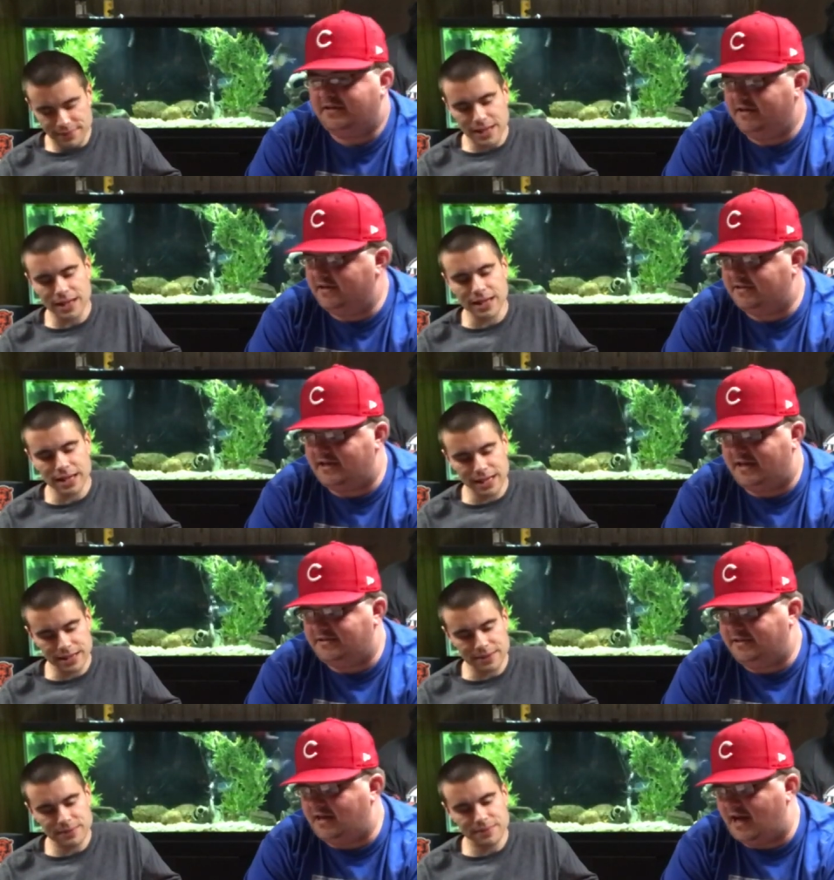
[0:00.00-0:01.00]
Speaker 1: to get it like
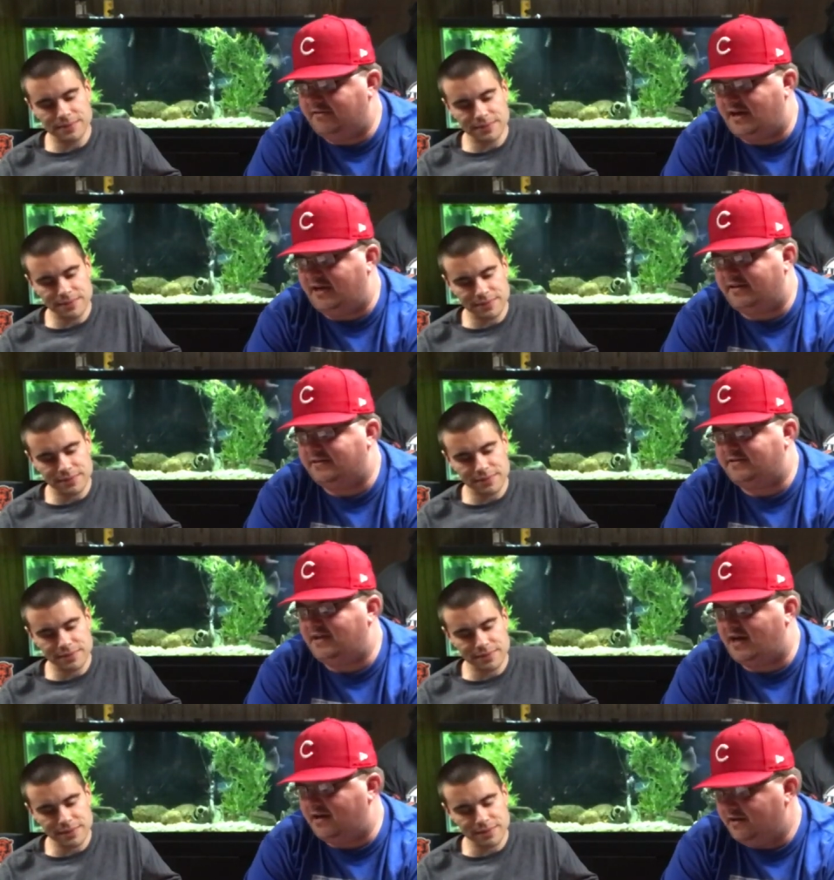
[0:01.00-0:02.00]
sexy, it. and I like this
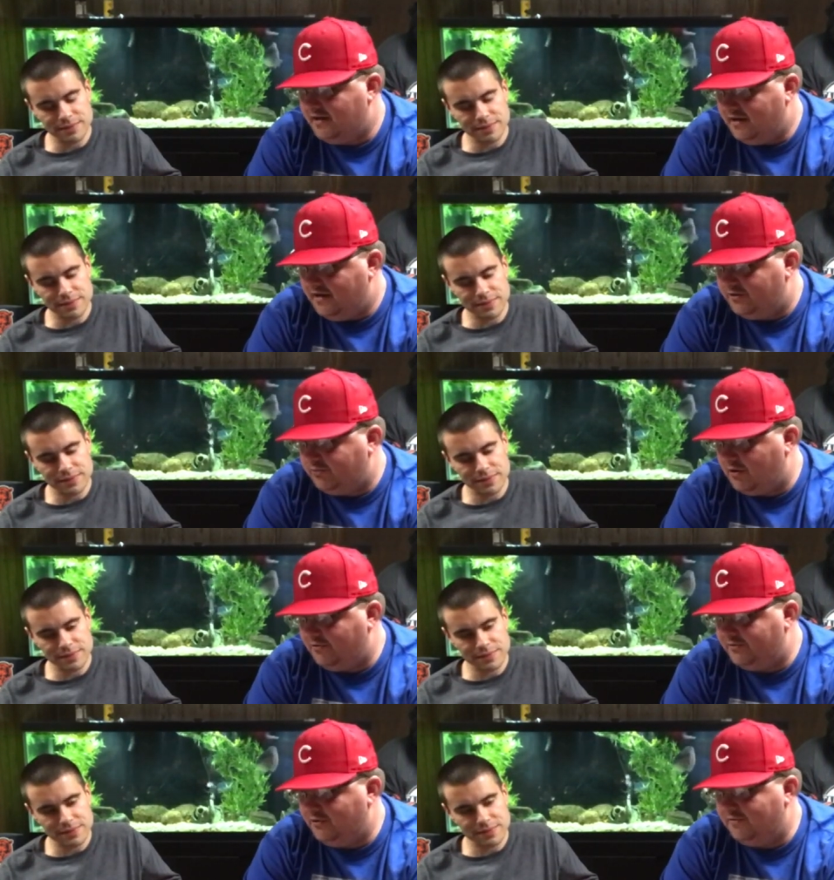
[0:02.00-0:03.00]
uh,
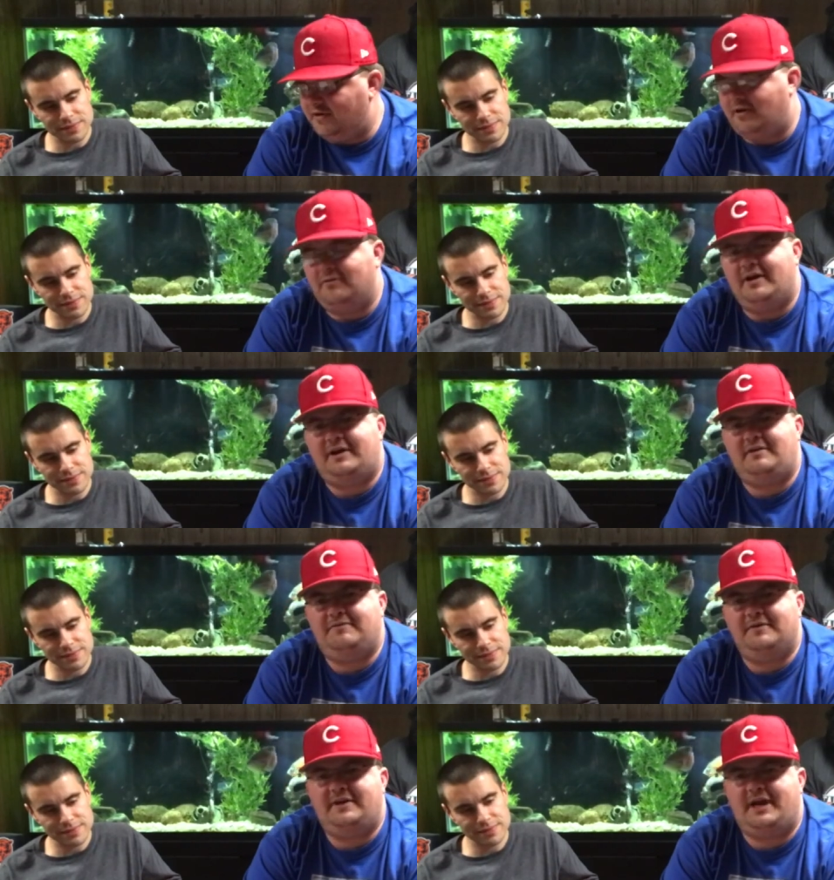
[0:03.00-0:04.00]
12th overall ranking
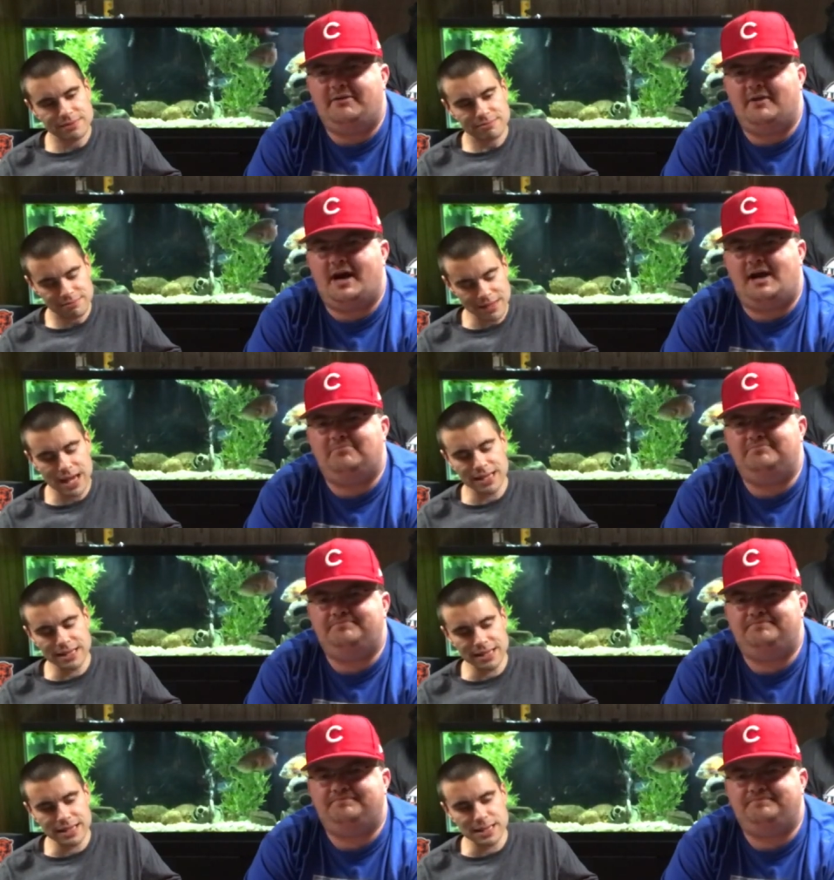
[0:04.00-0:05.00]
for the A Rob. I
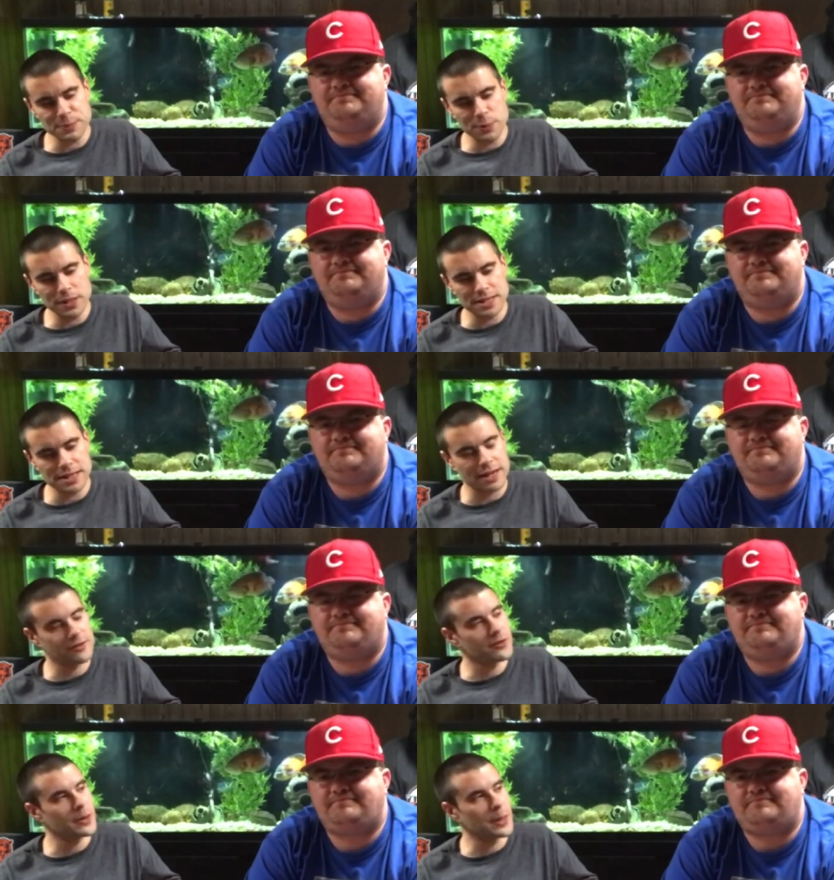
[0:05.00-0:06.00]
Speaker 2: think that's pretty safe
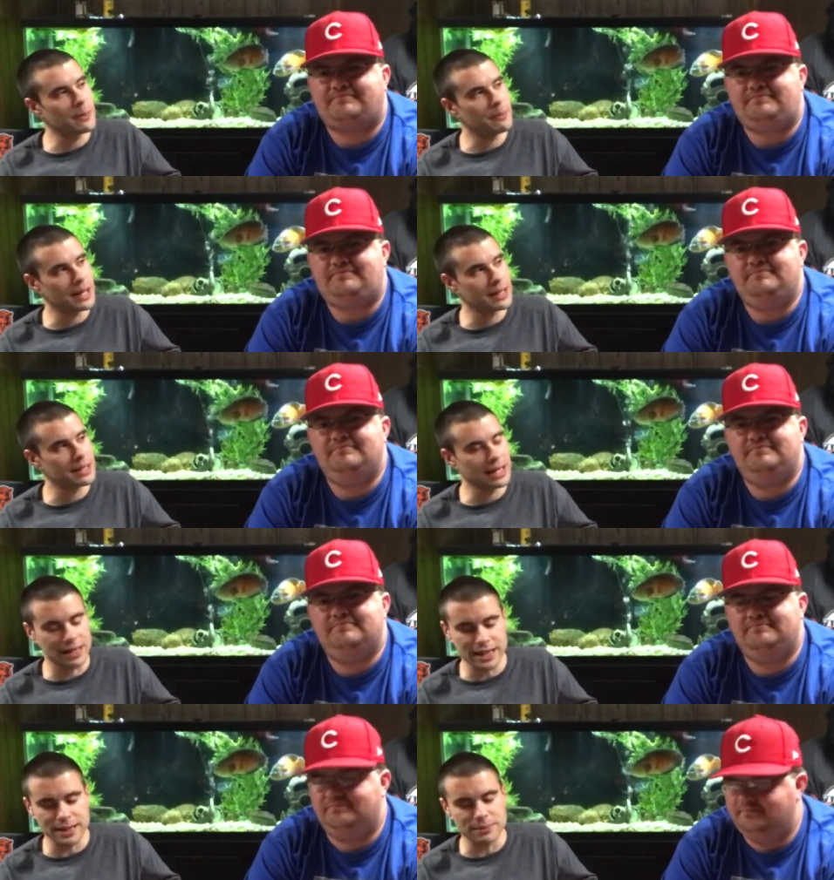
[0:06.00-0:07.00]
for him, man. I
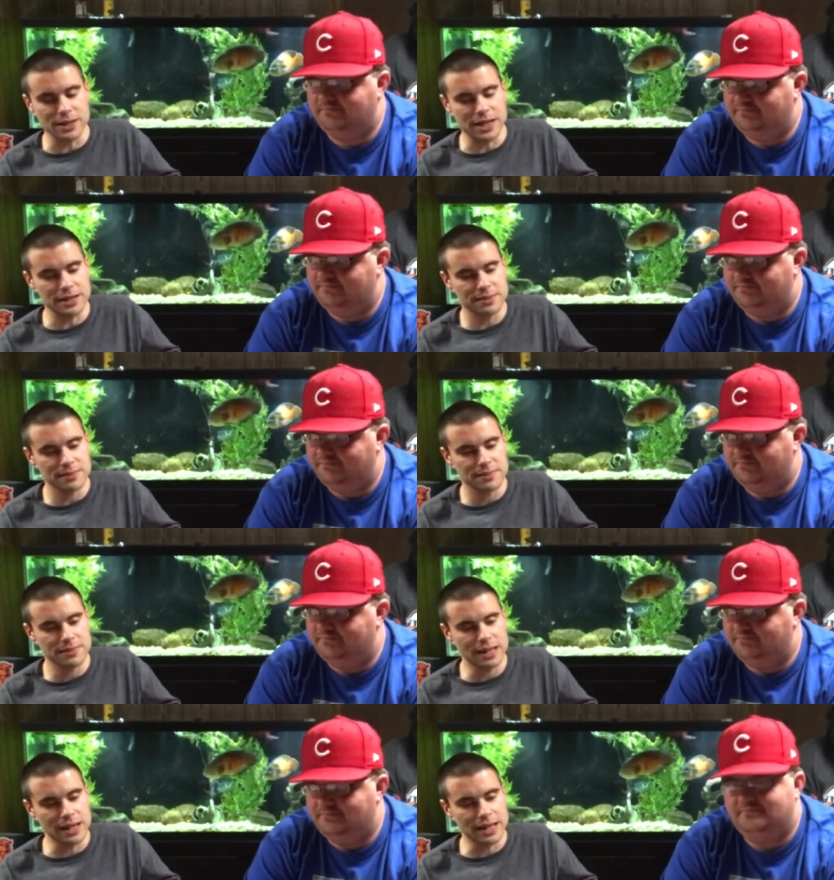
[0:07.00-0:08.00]
like him there.
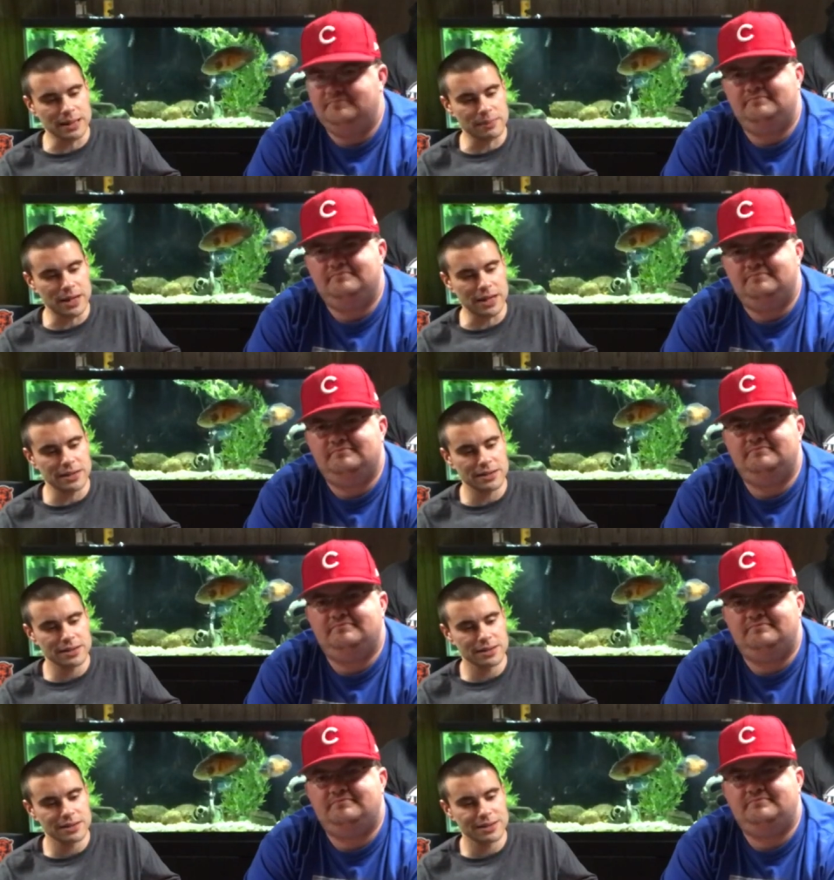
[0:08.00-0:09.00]
I like him there.
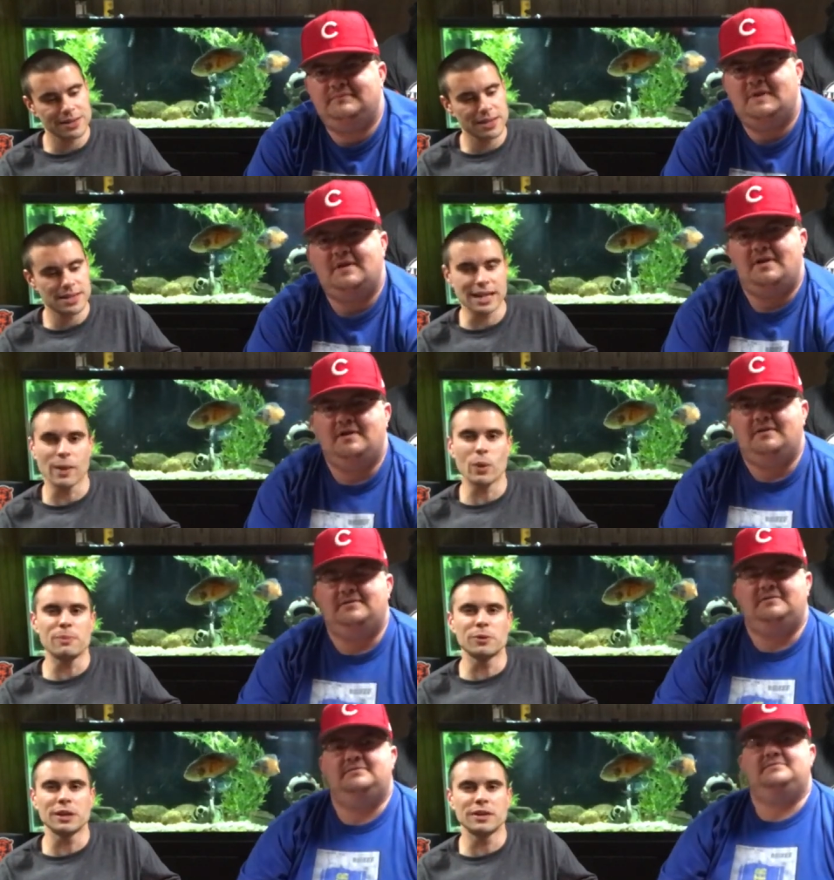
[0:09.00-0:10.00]
Saying we
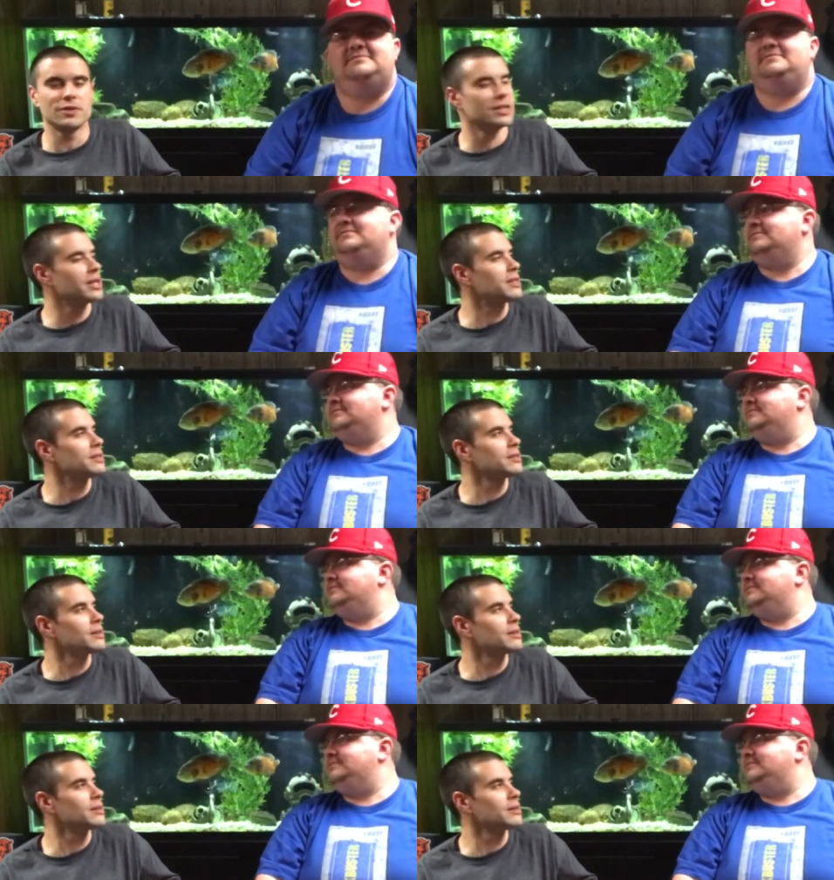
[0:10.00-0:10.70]
believe in you